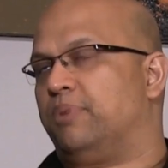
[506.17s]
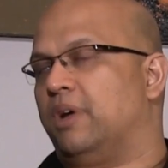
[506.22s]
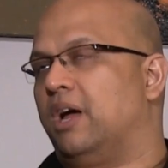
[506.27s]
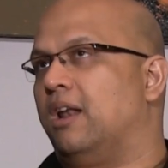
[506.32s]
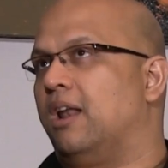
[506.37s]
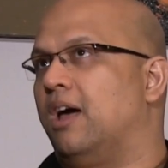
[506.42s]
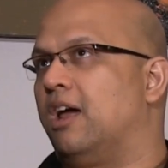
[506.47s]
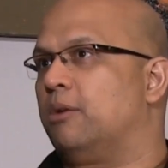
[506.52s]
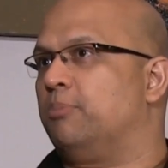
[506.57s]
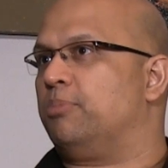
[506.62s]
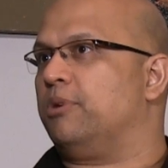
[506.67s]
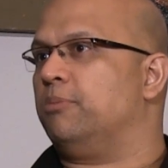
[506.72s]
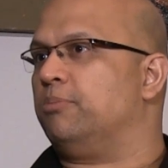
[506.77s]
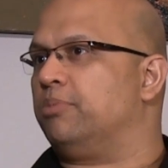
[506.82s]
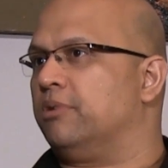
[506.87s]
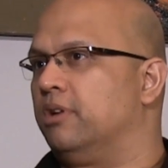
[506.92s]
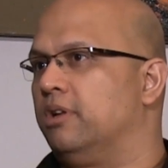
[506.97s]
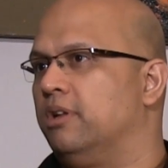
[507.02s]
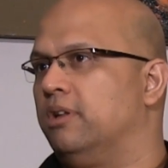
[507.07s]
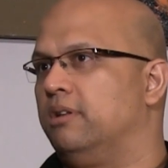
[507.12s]
A lot of
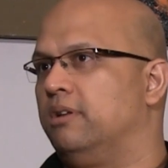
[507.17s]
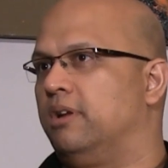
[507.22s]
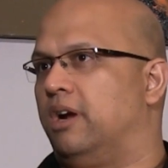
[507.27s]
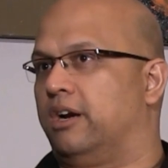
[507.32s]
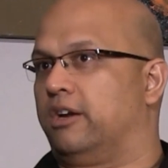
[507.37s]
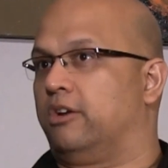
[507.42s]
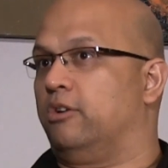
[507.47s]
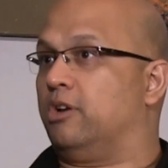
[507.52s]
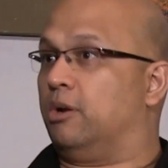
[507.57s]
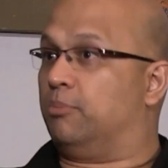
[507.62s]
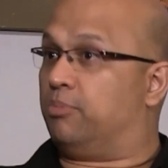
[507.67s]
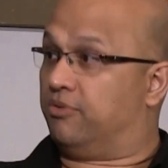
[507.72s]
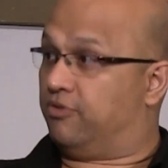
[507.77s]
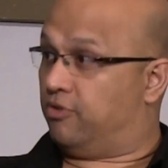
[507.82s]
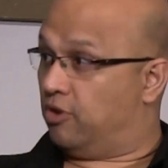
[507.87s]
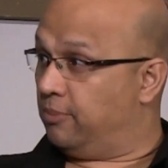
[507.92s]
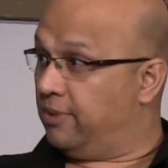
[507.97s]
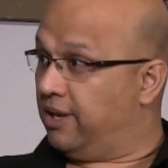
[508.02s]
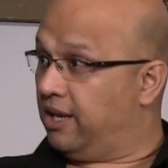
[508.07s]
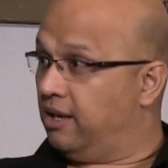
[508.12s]
people are good at
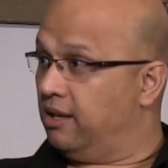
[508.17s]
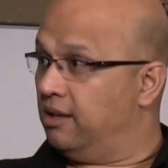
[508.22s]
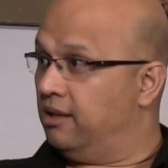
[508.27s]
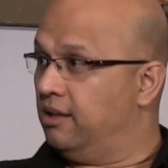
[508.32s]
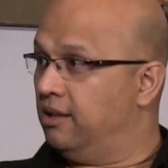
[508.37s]
performing,